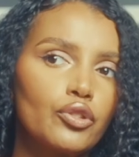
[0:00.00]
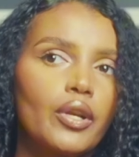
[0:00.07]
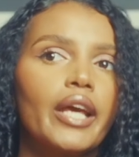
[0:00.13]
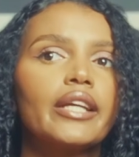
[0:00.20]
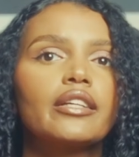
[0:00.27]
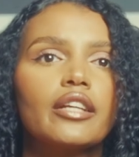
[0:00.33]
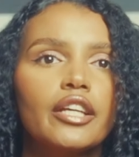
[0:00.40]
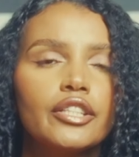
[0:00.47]

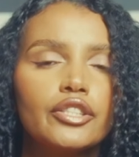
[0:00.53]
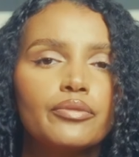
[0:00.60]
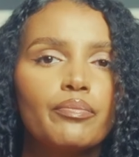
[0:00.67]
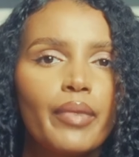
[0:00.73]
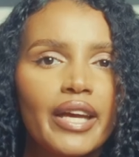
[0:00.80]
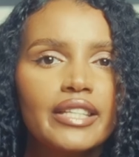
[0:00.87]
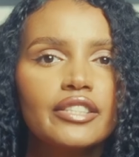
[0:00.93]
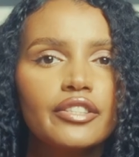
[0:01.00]
Like, it's
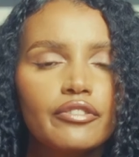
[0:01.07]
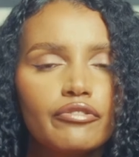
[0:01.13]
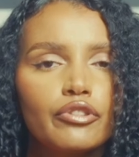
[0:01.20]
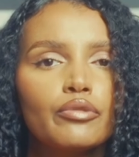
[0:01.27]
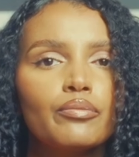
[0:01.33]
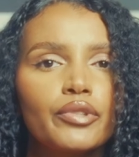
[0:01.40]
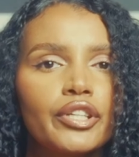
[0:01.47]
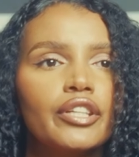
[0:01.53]
best if
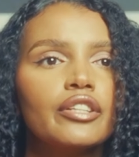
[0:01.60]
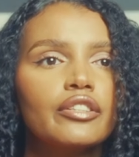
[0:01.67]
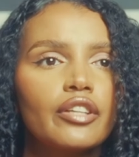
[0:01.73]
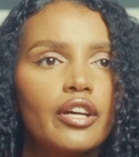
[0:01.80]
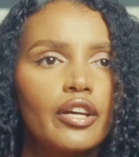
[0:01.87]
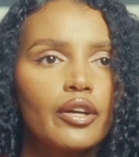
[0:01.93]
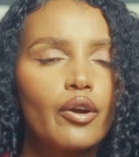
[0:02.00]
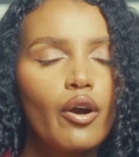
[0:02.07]
you bring
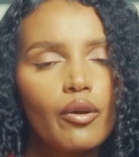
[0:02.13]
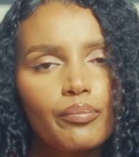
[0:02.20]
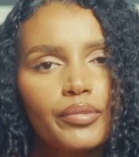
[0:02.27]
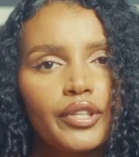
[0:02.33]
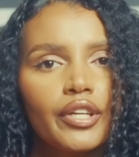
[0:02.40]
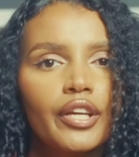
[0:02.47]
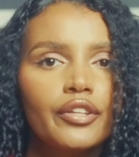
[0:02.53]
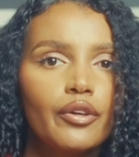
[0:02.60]
the
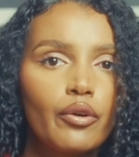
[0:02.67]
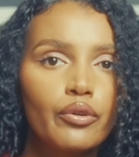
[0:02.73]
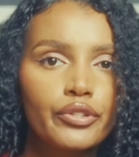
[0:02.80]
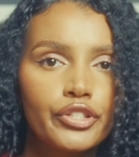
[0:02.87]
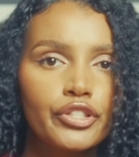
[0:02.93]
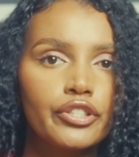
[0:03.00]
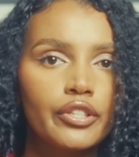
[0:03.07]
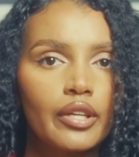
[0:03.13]
copy and the
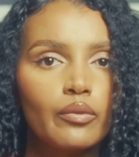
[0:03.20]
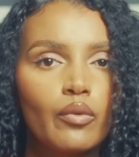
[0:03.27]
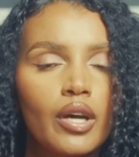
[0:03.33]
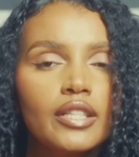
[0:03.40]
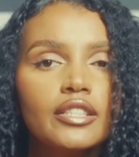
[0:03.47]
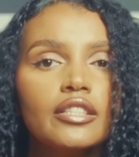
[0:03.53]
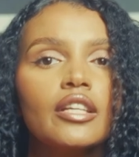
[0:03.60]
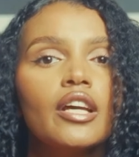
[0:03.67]
original
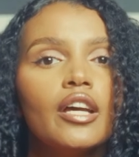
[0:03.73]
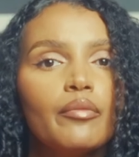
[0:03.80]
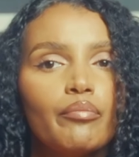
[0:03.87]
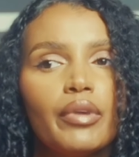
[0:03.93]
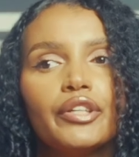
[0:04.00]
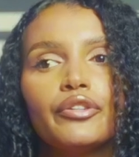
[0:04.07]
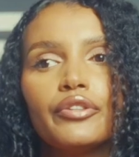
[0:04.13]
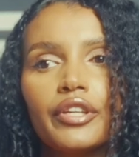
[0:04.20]
ones,
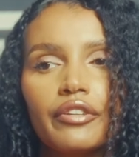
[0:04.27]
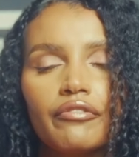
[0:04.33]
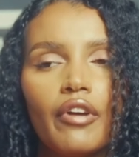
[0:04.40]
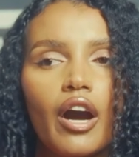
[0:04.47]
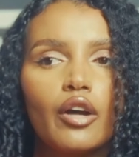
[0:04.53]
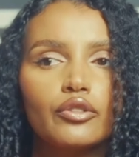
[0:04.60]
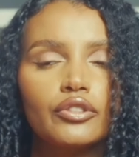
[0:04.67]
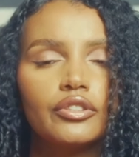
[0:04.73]
but you give
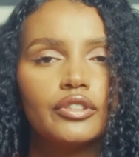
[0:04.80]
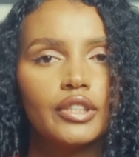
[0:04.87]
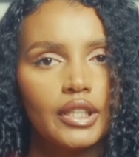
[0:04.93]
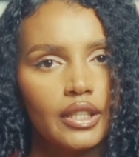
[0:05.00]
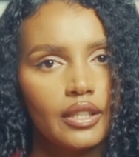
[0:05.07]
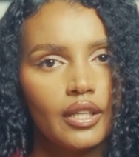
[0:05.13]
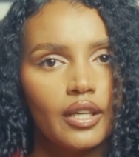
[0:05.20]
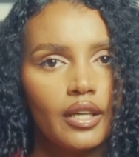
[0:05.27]
out
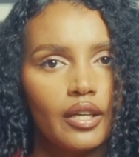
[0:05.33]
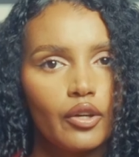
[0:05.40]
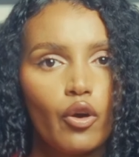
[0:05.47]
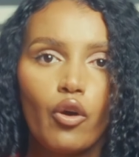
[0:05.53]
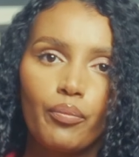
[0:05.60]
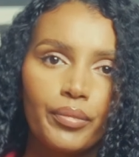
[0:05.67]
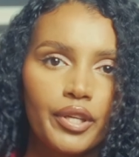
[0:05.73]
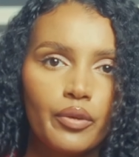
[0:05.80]
the
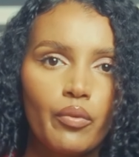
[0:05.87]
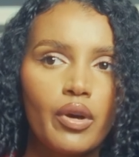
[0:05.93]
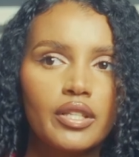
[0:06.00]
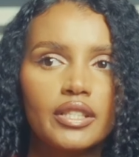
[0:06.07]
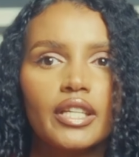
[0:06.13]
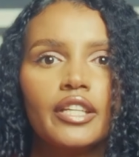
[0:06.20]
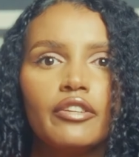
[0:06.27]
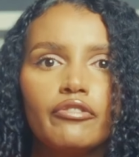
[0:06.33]
copy
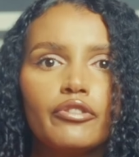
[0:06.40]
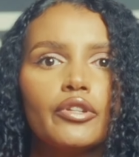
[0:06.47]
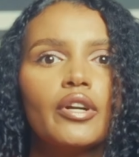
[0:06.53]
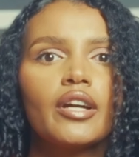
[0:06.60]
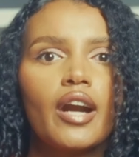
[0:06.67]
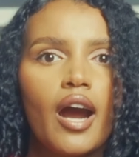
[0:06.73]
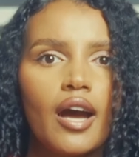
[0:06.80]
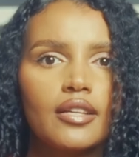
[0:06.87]
ones, and if you
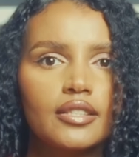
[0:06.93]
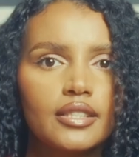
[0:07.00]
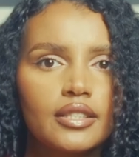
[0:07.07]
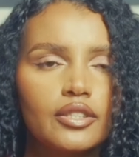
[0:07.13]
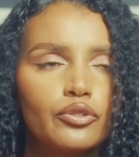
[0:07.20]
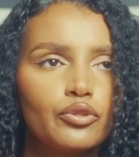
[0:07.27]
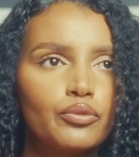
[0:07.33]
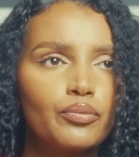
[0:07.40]
are
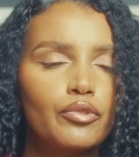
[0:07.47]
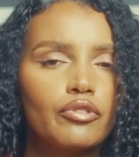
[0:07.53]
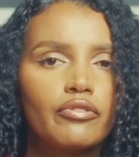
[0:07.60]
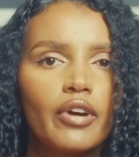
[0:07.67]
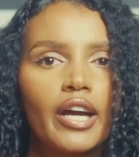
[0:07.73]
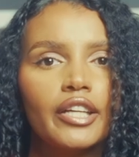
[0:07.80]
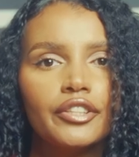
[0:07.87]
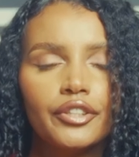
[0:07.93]
asked to
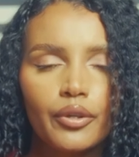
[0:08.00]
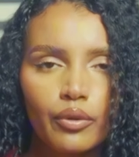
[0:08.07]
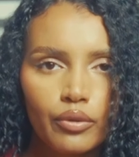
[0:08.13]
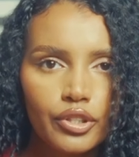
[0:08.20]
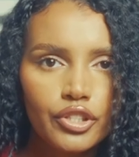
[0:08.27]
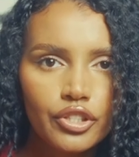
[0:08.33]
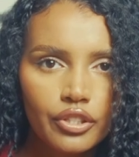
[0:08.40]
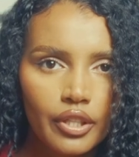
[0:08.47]
provide the
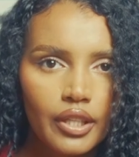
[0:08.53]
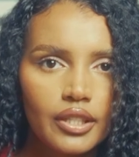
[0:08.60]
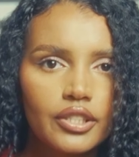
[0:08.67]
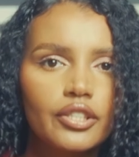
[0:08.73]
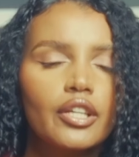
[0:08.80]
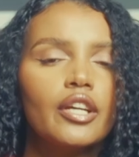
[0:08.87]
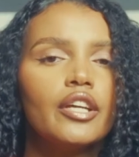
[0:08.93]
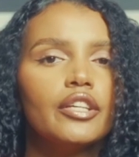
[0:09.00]

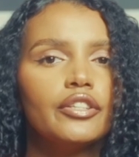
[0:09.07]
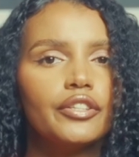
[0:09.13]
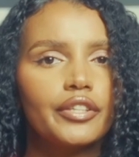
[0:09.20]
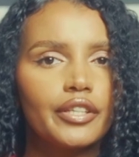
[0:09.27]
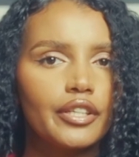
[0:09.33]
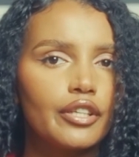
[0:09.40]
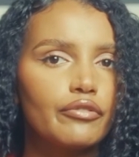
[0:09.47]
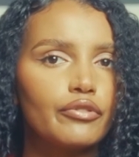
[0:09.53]
originals, you
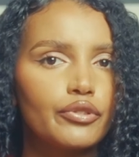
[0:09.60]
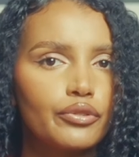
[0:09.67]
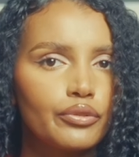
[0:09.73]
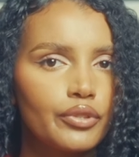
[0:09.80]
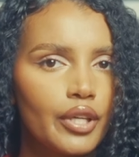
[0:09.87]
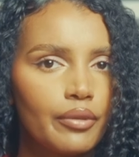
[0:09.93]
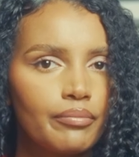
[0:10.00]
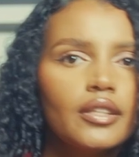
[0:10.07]
can give it to
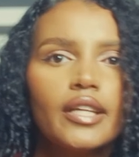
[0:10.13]
them.